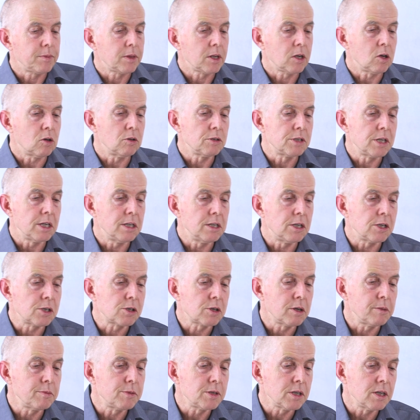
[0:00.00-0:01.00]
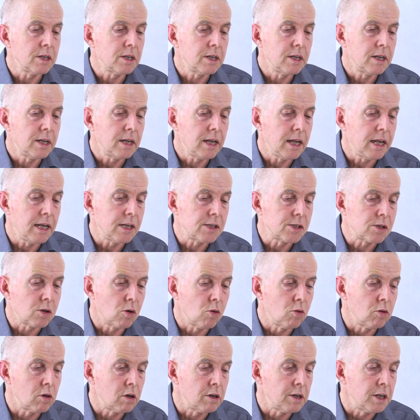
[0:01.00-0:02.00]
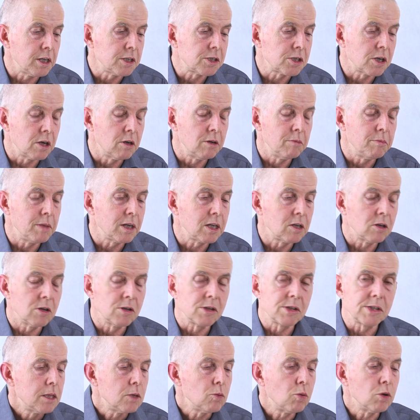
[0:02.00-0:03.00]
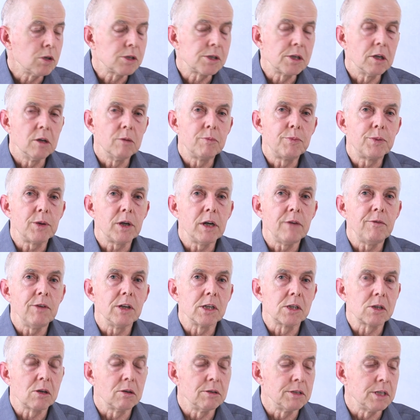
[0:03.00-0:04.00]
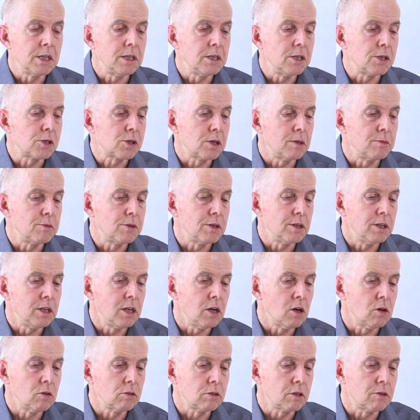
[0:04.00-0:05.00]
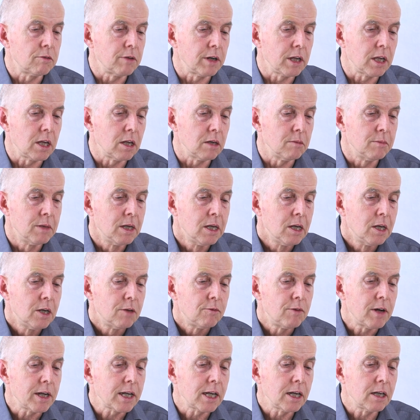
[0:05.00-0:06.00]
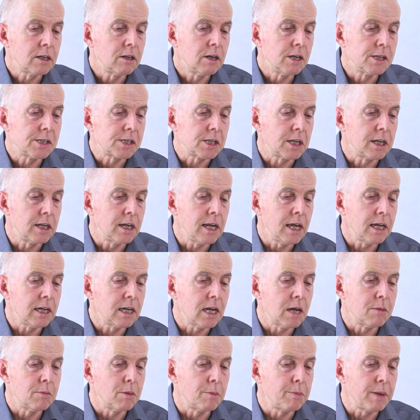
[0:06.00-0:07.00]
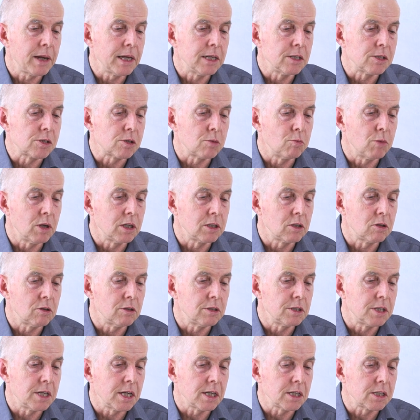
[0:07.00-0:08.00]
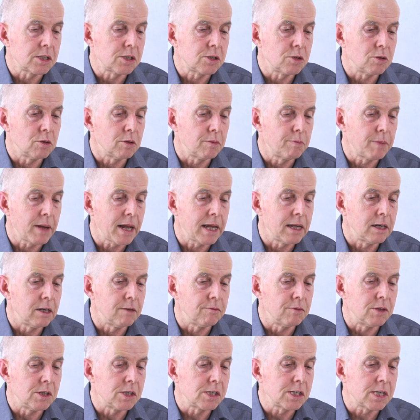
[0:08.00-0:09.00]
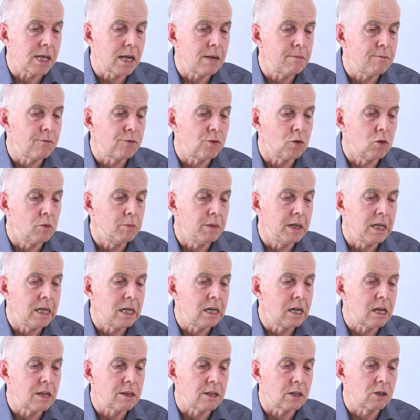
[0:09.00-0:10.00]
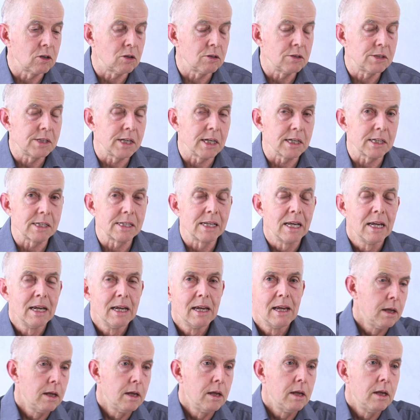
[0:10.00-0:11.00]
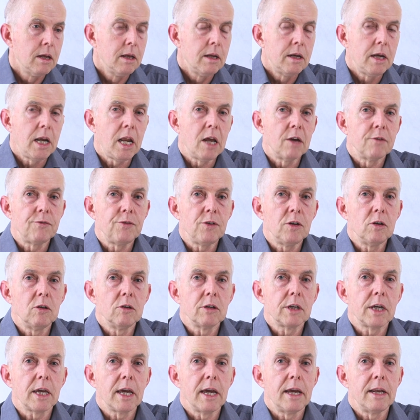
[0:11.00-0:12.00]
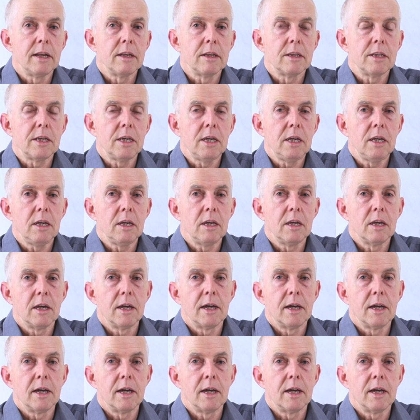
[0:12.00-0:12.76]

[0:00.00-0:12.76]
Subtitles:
content descriptor is all on its own because there was no previous content descriptor in the old curriculum. Recognize and connect number patterns from one context to a pattern of the same form in another context. Now, if you look at the